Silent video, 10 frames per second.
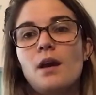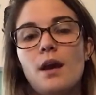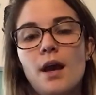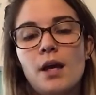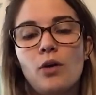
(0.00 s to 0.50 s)

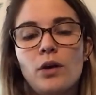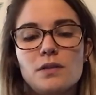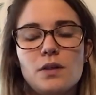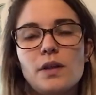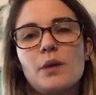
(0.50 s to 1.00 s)
and
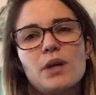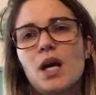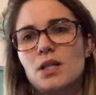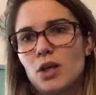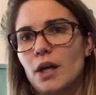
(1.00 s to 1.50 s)
also that we're
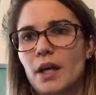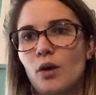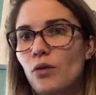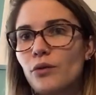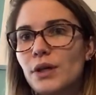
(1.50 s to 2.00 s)
not talking
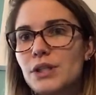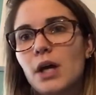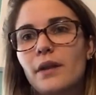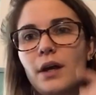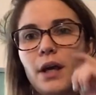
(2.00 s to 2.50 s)
over each
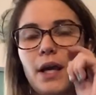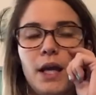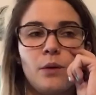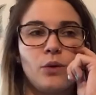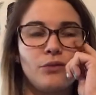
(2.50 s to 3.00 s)
other
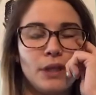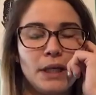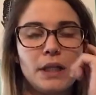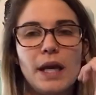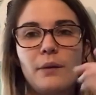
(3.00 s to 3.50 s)
and we're really
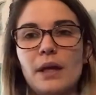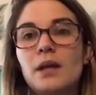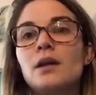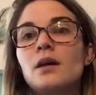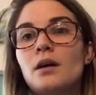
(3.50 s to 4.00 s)
allowing
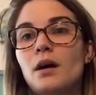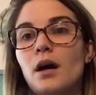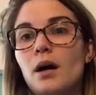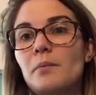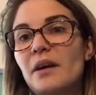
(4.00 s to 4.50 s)

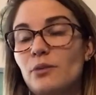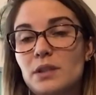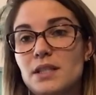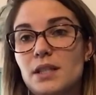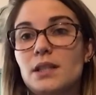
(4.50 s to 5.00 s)
everyone
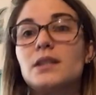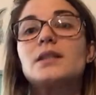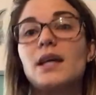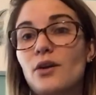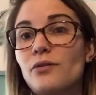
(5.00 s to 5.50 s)
to
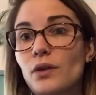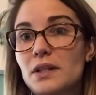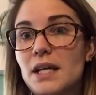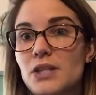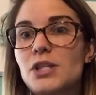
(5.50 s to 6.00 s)
get our full
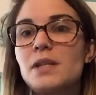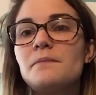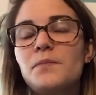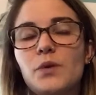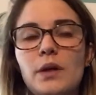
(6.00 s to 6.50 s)
attention
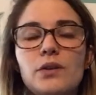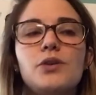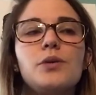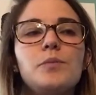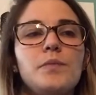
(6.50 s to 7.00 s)
throughout the
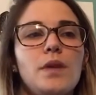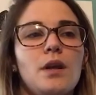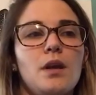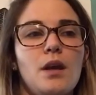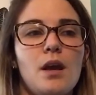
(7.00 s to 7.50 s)
group.
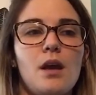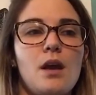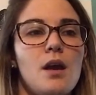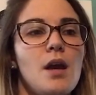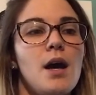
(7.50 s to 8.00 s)

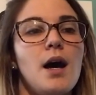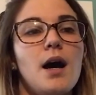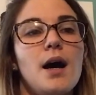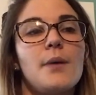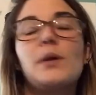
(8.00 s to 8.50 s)

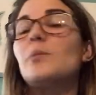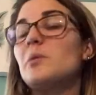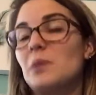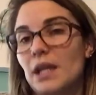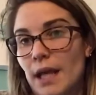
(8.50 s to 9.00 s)
We'll be
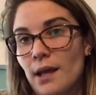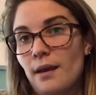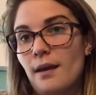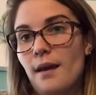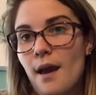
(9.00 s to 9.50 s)
meeting
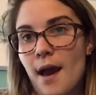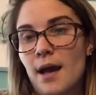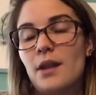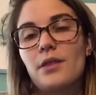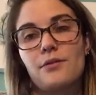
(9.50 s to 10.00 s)
at
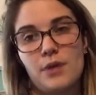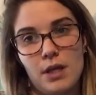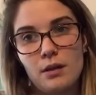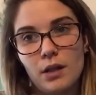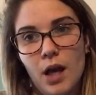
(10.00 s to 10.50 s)
3
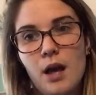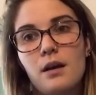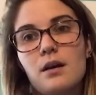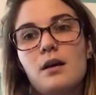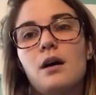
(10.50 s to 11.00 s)
o'clock
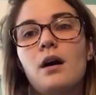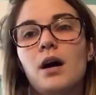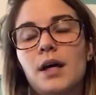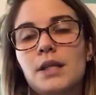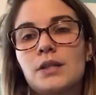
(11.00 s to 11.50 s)
on